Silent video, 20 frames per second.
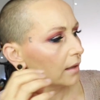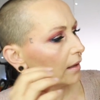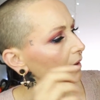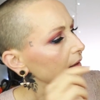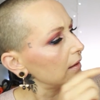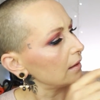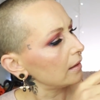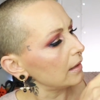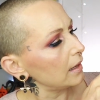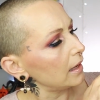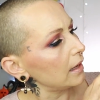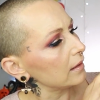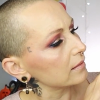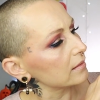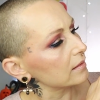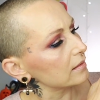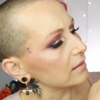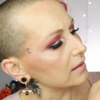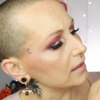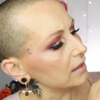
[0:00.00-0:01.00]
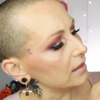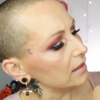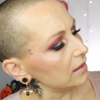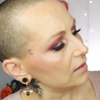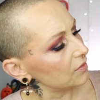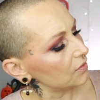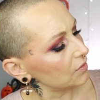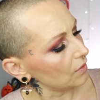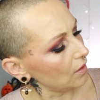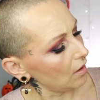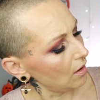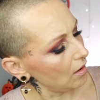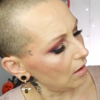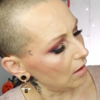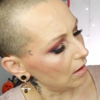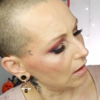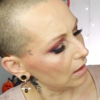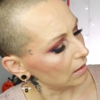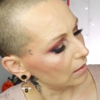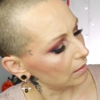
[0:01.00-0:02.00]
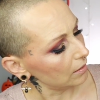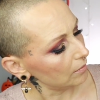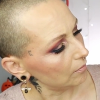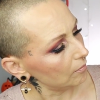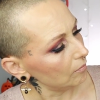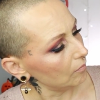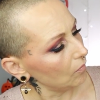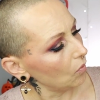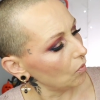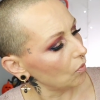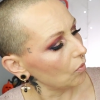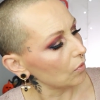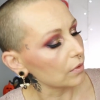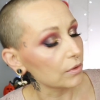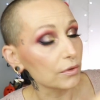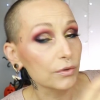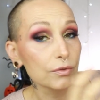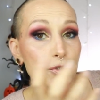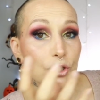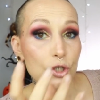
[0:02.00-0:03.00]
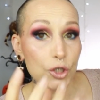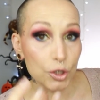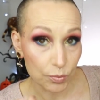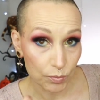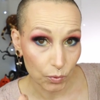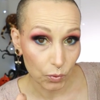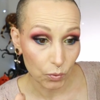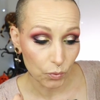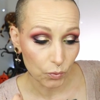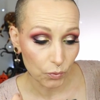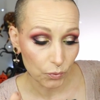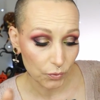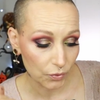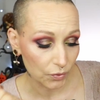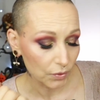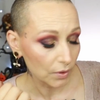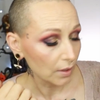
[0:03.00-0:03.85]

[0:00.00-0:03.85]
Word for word: Uh, and these are more smooth.